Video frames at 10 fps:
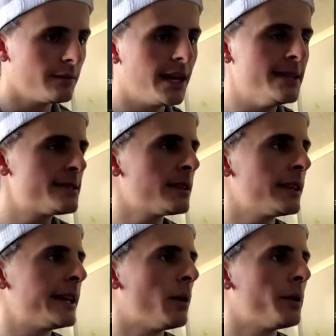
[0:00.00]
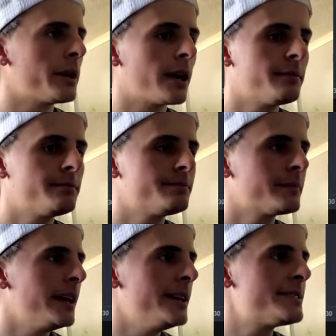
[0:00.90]
Instantly down again.
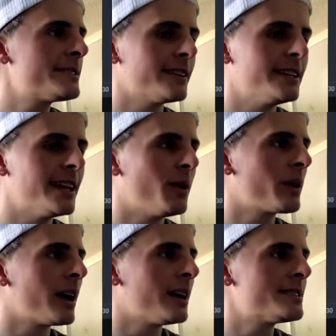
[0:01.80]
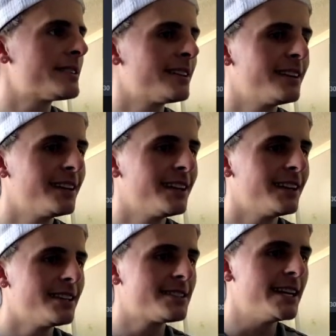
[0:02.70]
Instantly down, guys.
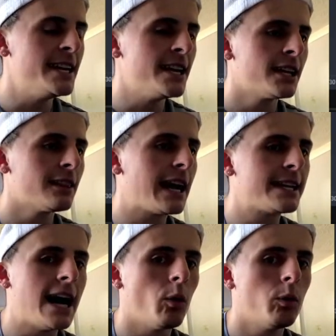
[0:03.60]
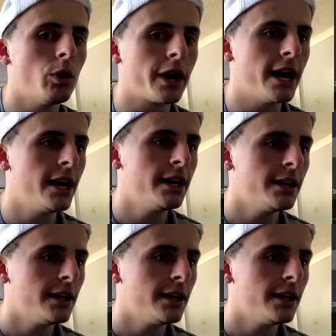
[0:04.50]
See, like now, okay?